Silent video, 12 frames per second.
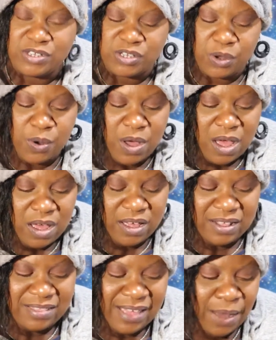So
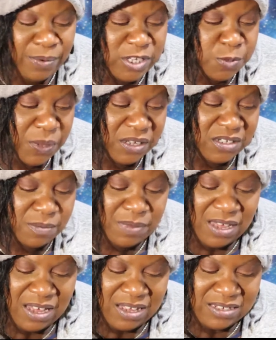that would speak to
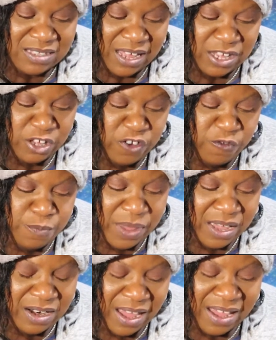me is that you've
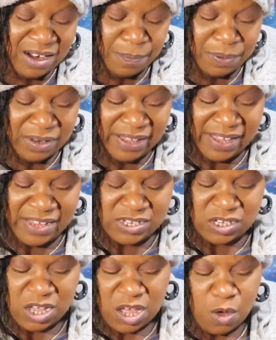been in a
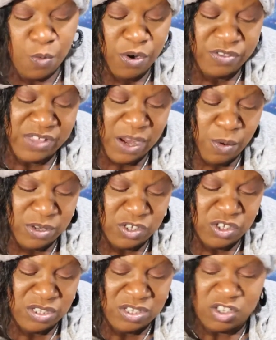place where there
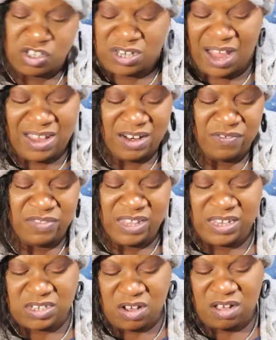was just kind of
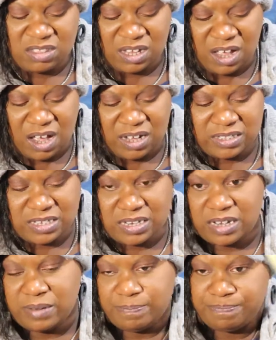this on the
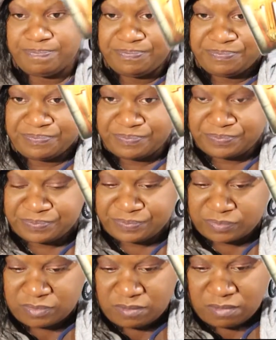constant.
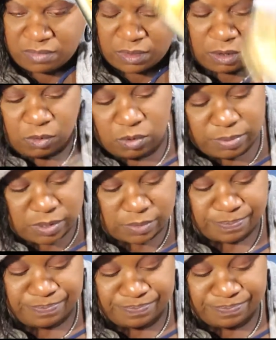Whoops.